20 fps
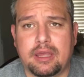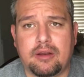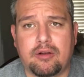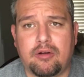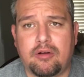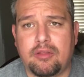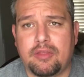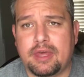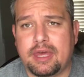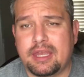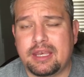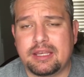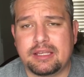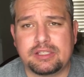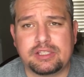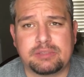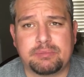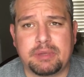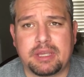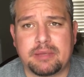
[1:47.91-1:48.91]
and all that and it
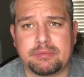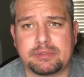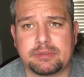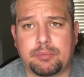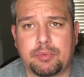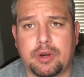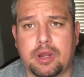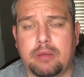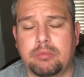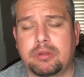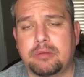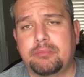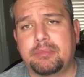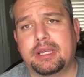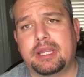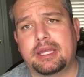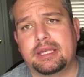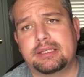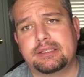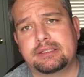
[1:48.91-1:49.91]
just becomes a problem.
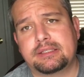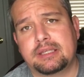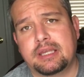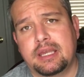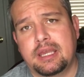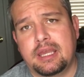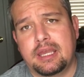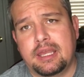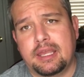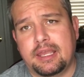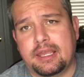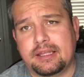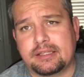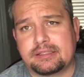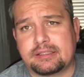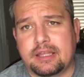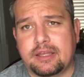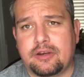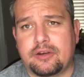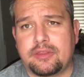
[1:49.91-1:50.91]
But as it
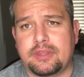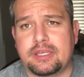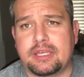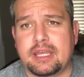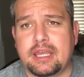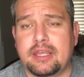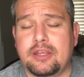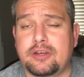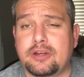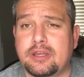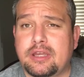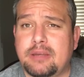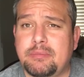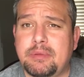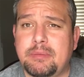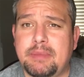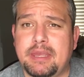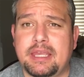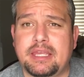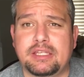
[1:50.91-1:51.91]
gets later in the day, you're going to
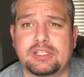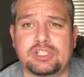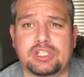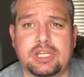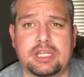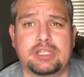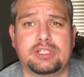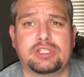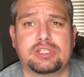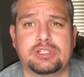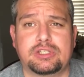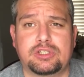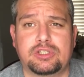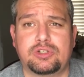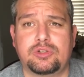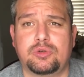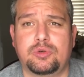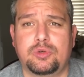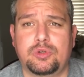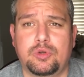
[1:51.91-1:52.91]
be making changes
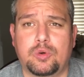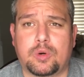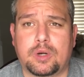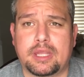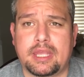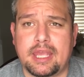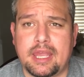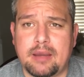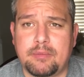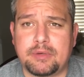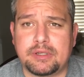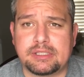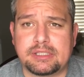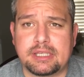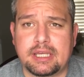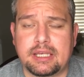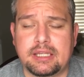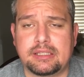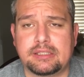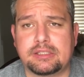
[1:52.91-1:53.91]
to your camera
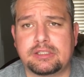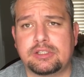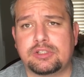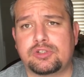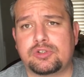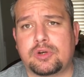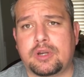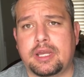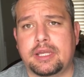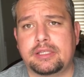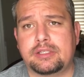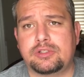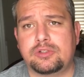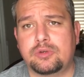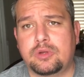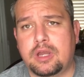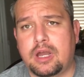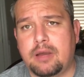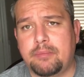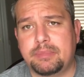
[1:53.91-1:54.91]
settings to try
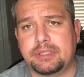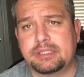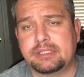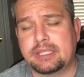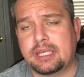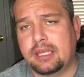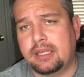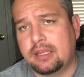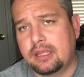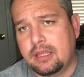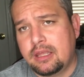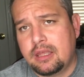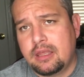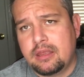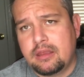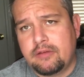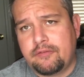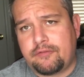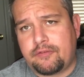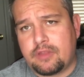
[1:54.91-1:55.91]
to compensate
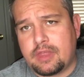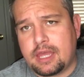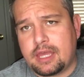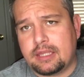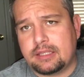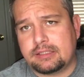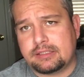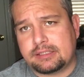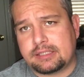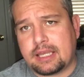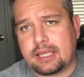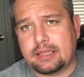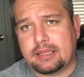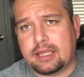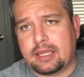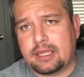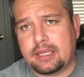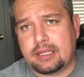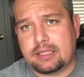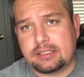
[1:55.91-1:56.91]
for that side
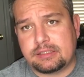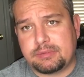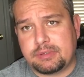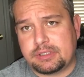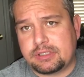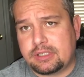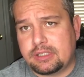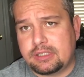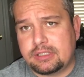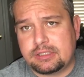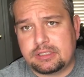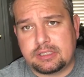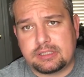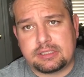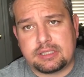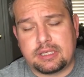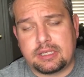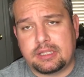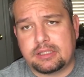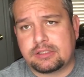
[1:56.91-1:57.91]
lighting, especially as the
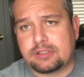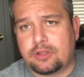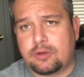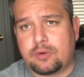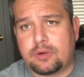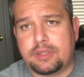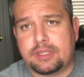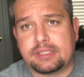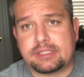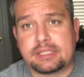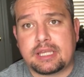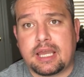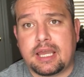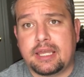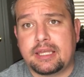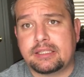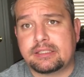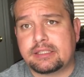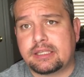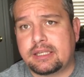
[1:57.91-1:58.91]
sun gets lower in the
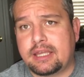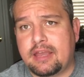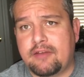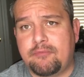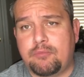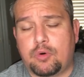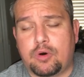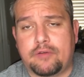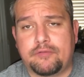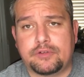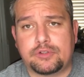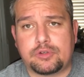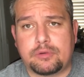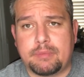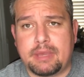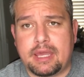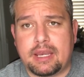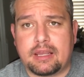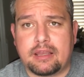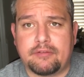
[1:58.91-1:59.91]
sky, it's going to have more of a
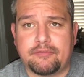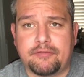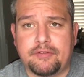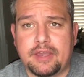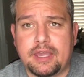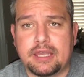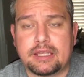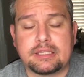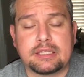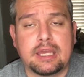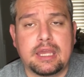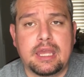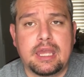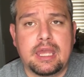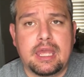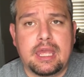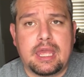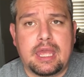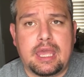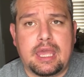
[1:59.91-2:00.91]
dramatic effect
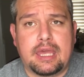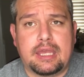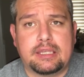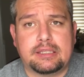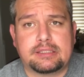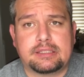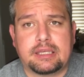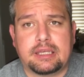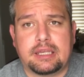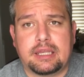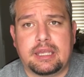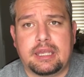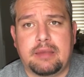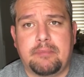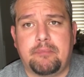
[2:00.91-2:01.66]
and it's going to